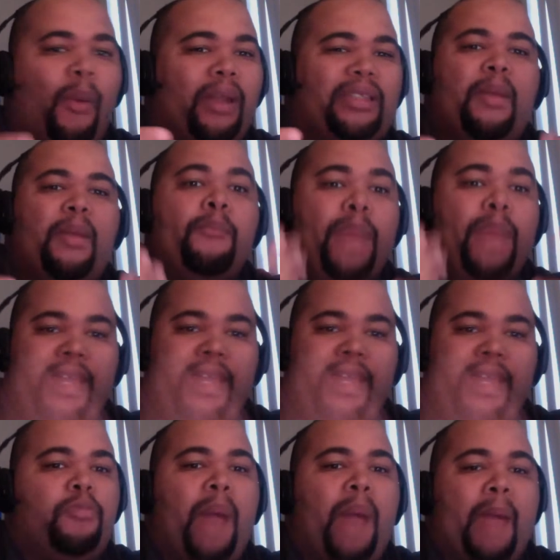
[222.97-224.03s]
the
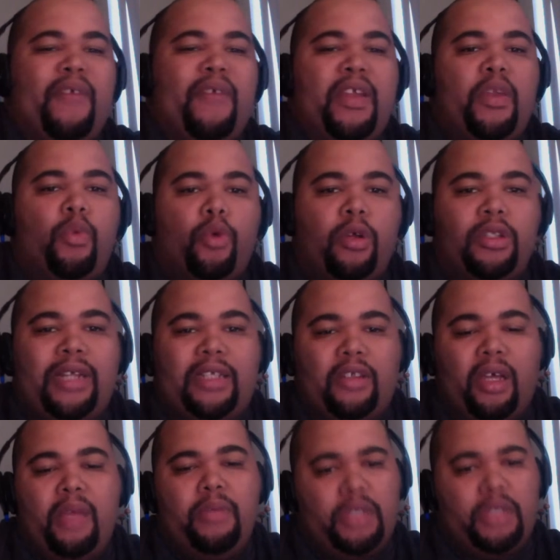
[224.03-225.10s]
biggest Piper fan in the world. I
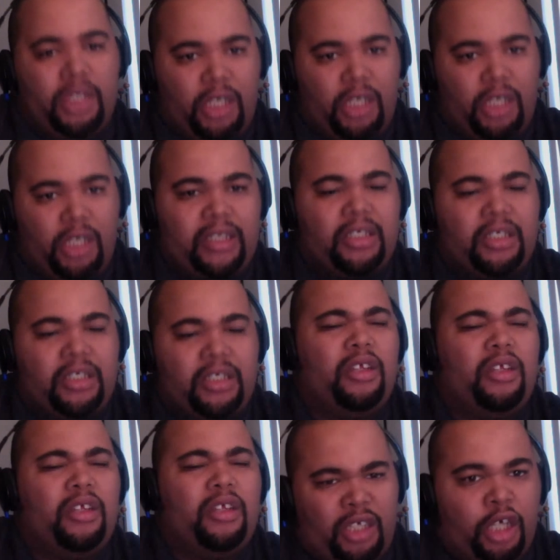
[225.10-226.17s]
thought he was a good wrestler. He
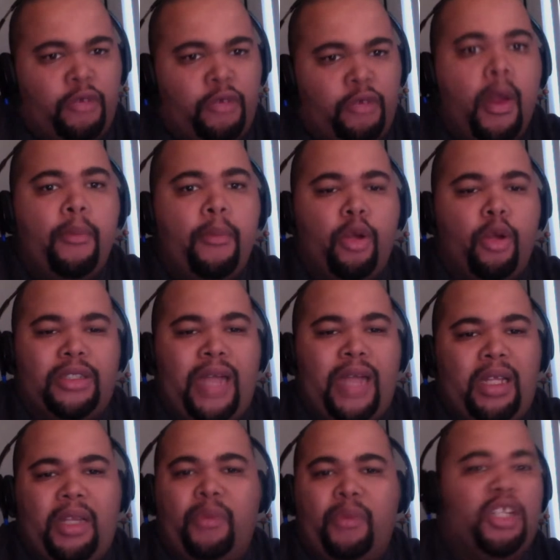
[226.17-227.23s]
was a good
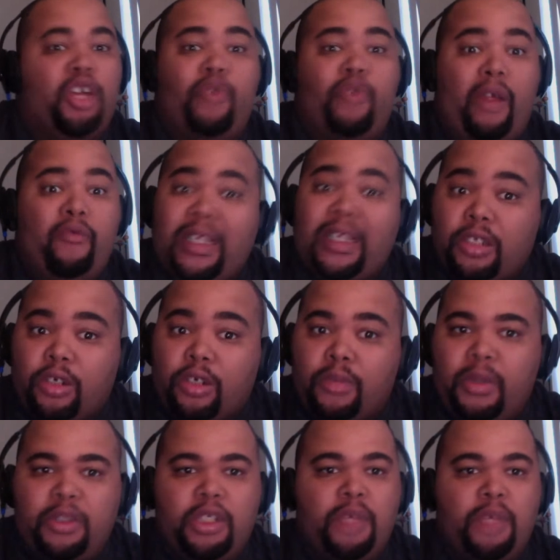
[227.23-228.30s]
personality. He wasn't a great wrestler, but
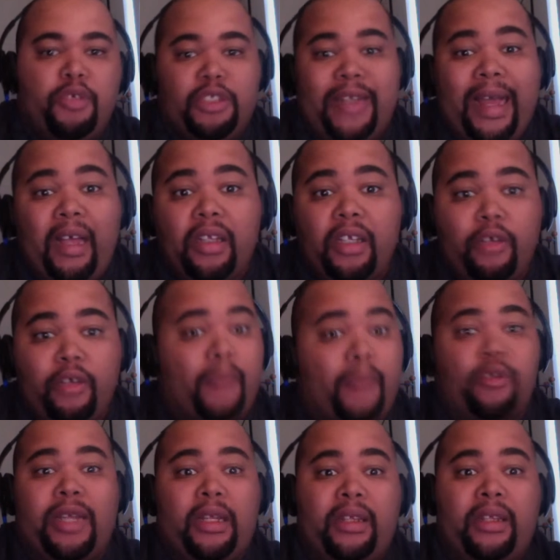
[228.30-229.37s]
he was a good personality. Great
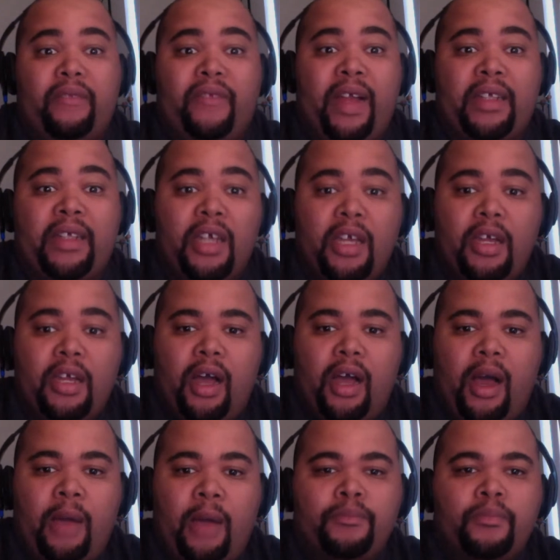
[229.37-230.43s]
personality, in fact.
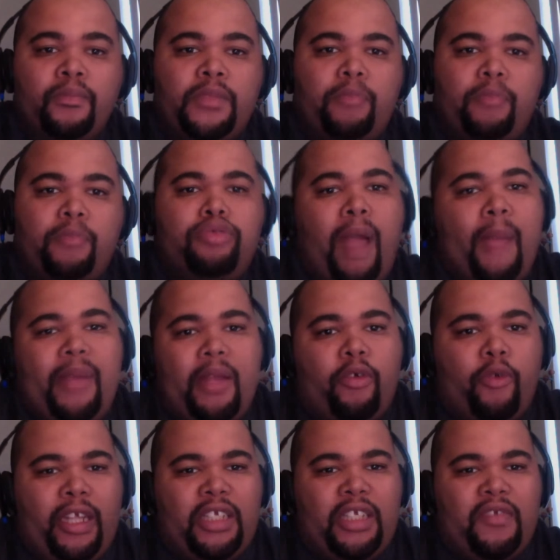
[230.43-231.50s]
Probably the
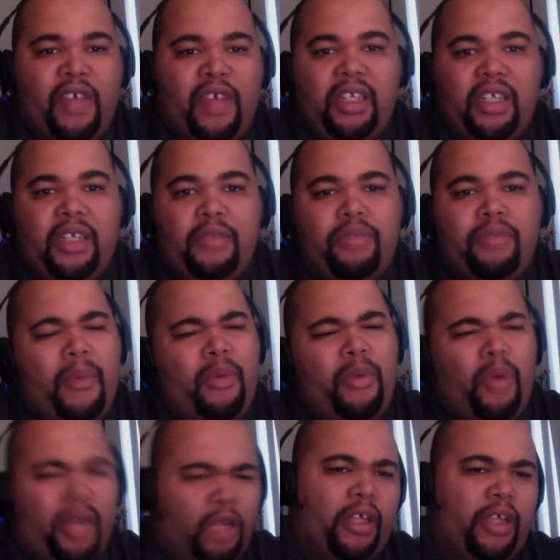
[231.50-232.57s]
greatest villain. Probably
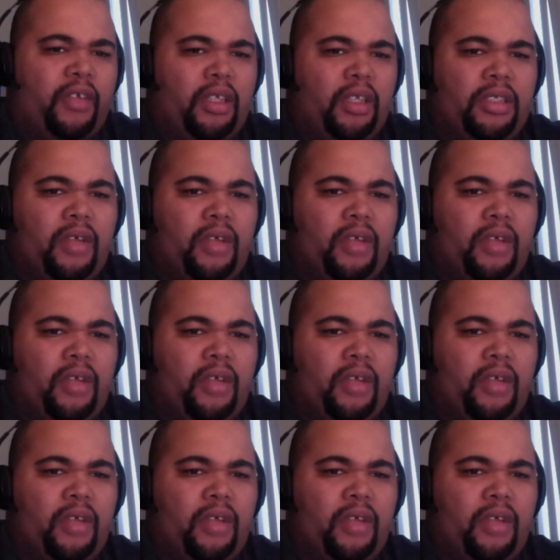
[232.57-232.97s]
one of the greatest villains of all